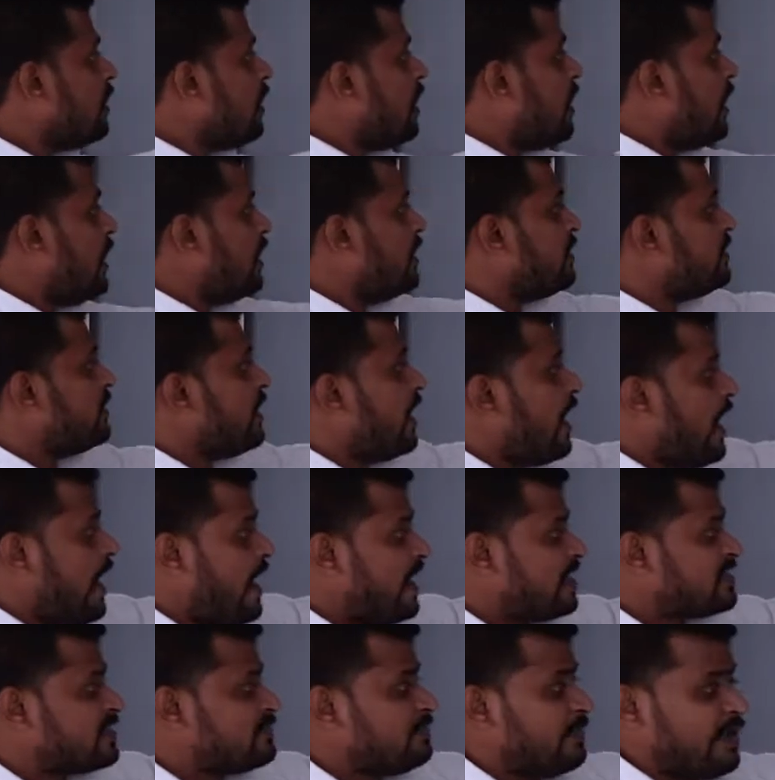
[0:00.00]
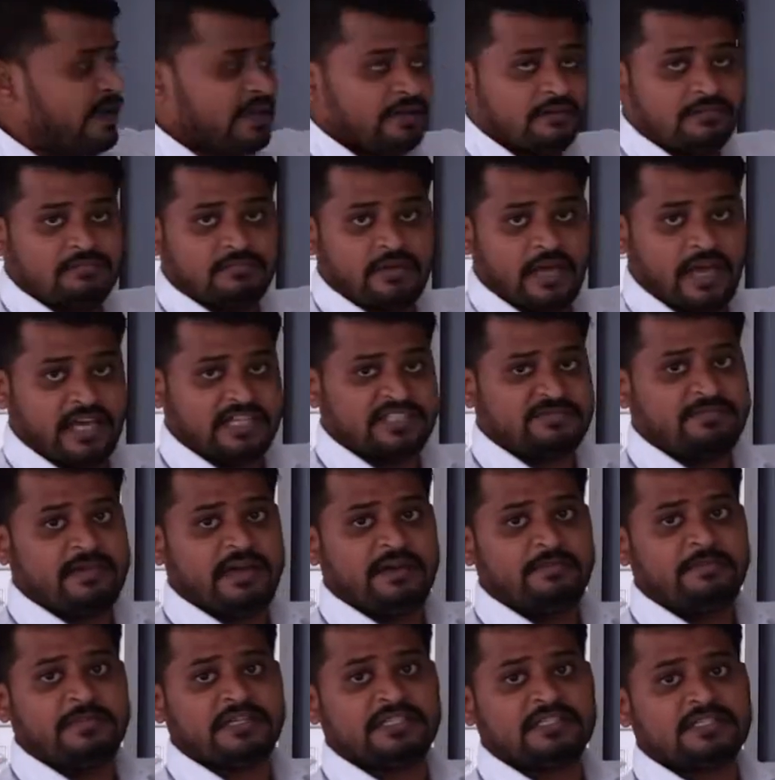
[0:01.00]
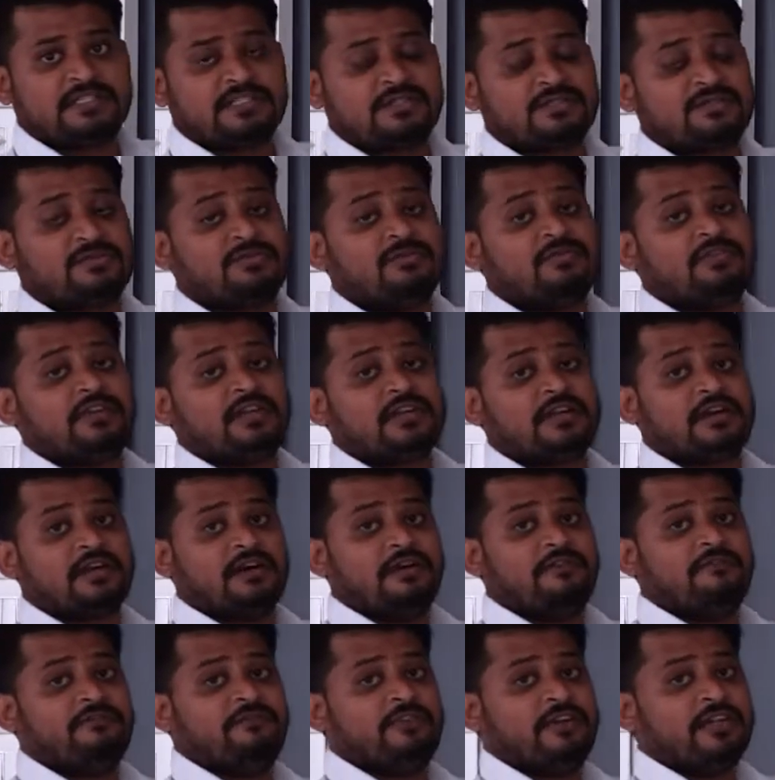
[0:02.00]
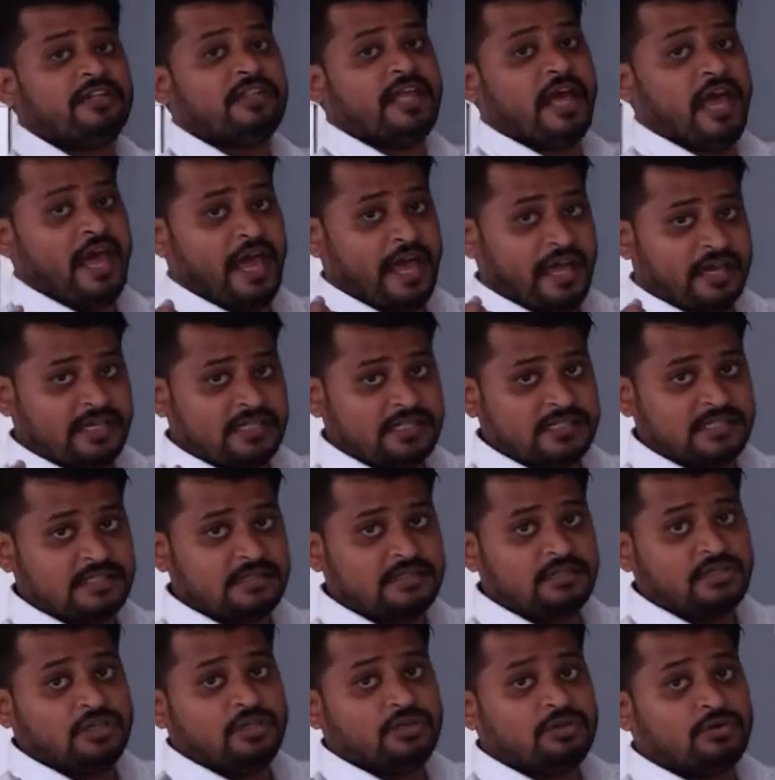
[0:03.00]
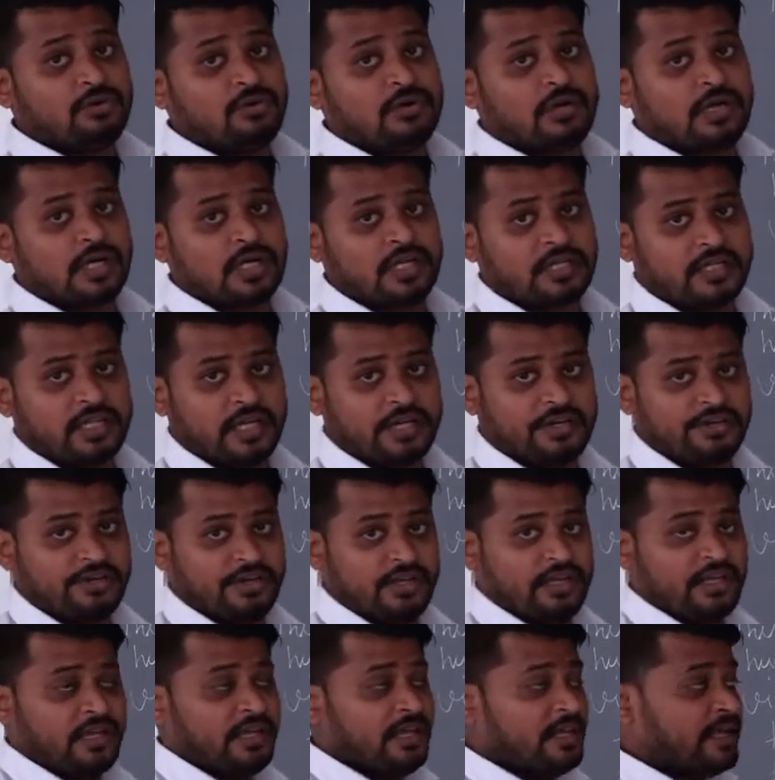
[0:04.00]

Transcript: axeman means who will come with axe to cut the tree.